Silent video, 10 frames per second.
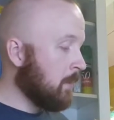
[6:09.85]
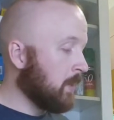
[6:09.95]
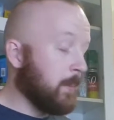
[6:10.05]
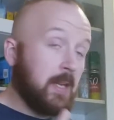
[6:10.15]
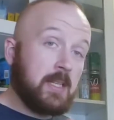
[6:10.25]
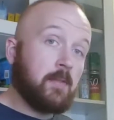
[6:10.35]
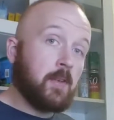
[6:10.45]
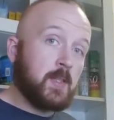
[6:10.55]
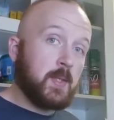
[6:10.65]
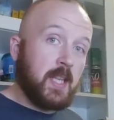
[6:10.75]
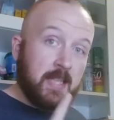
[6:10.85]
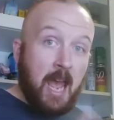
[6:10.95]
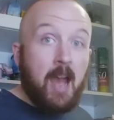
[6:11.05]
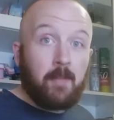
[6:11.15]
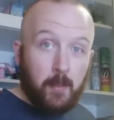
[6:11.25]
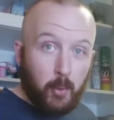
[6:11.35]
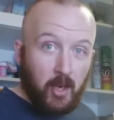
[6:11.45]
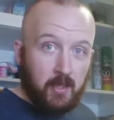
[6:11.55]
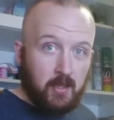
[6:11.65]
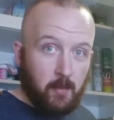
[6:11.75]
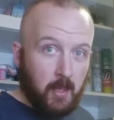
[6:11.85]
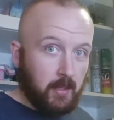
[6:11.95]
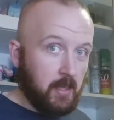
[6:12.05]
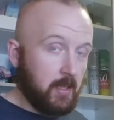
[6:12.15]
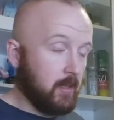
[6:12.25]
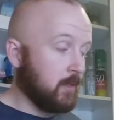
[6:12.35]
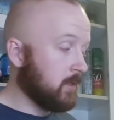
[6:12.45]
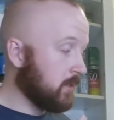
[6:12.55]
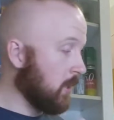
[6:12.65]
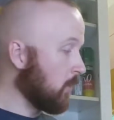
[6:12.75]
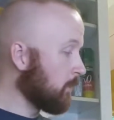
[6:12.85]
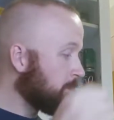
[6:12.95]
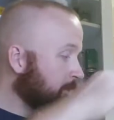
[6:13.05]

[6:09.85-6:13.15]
But the big difference is that it's half the price of Pelican gear. So,